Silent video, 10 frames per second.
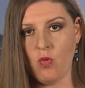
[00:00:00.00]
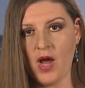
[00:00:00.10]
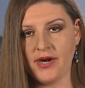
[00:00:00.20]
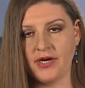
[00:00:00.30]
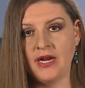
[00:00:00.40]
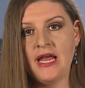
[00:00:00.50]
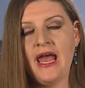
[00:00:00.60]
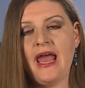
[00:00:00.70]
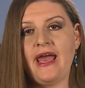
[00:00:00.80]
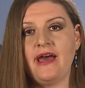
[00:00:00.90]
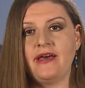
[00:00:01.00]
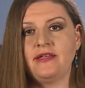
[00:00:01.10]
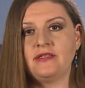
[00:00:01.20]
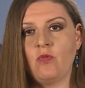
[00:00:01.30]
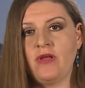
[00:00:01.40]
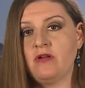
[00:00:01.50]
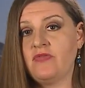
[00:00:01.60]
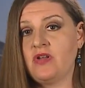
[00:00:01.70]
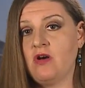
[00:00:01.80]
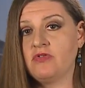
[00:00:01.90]
water, and we don't
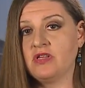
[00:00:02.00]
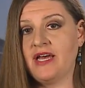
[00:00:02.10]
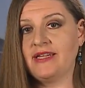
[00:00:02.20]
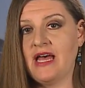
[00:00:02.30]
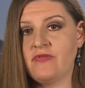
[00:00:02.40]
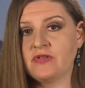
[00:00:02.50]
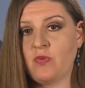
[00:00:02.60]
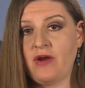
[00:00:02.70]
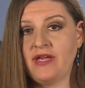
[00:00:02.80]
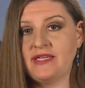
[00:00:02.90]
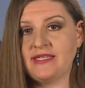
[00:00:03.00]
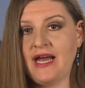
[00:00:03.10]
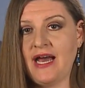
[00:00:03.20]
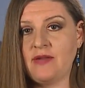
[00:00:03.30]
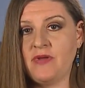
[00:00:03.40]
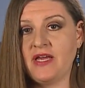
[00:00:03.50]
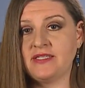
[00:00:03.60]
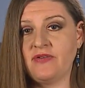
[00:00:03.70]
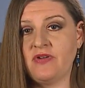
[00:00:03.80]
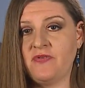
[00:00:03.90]
even know the lead levels where he's at because
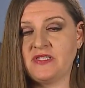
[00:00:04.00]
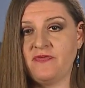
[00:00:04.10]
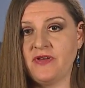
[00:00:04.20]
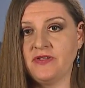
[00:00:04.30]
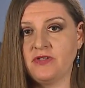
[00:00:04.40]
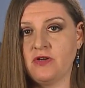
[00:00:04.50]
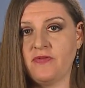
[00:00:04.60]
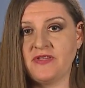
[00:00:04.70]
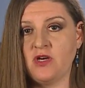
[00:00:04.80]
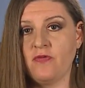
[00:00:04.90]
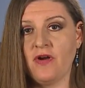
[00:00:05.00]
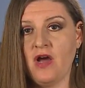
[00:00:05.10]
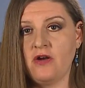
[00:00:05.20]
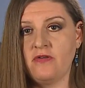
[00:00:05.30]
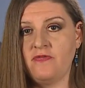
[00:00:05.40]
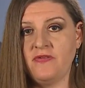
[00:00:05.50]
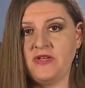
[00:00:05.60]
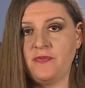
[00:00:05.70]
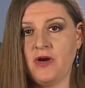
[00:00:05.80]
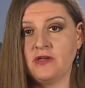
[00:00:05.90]
even if it's filtered, if it's over
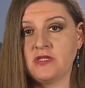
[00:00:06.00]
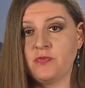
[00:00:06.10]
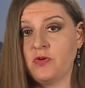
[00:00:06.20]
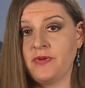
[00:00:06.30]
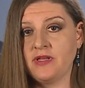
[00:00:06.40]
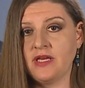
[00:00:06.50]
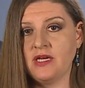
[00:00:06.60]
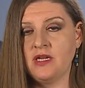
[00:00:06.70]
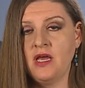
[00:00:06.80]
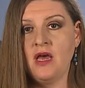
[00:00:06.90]
150 parts per billion,